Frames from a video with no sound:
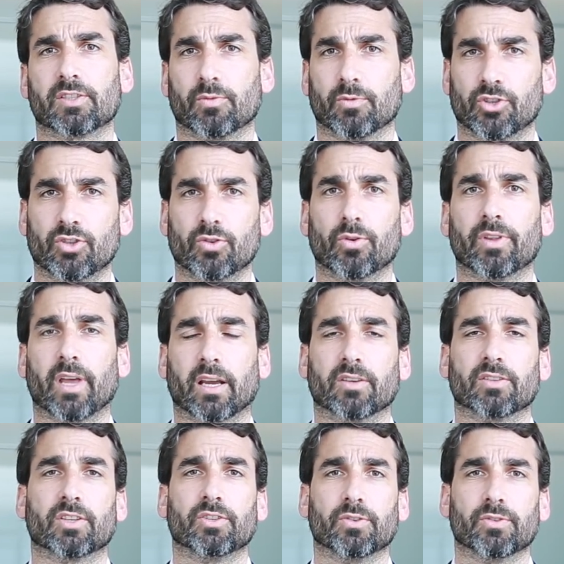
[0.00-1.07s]
to ensure that
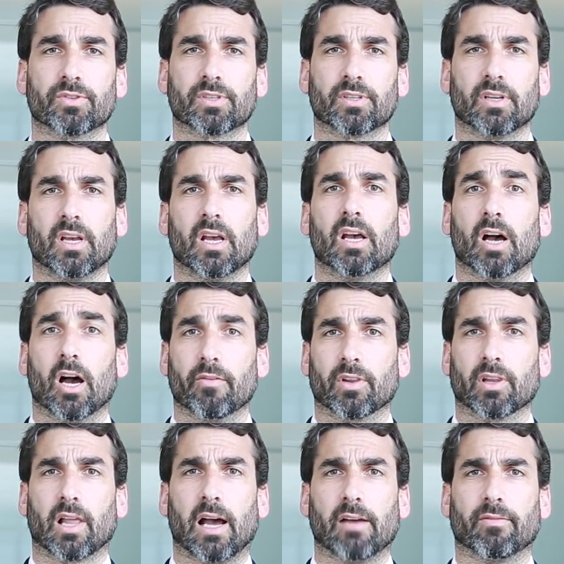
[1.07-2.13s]
continues over the
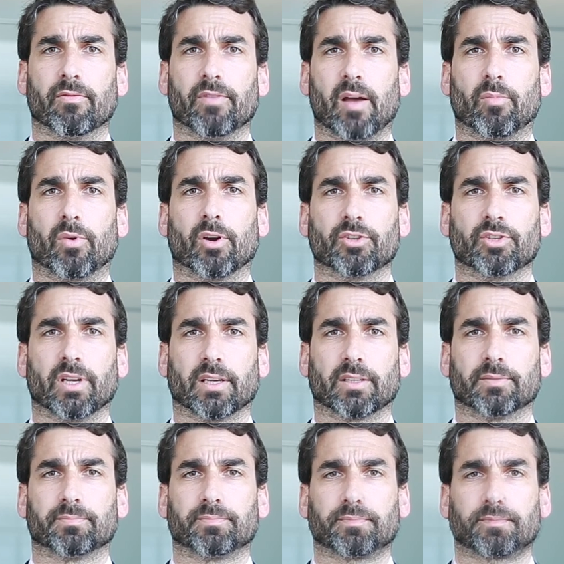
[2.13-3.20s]
life of that project.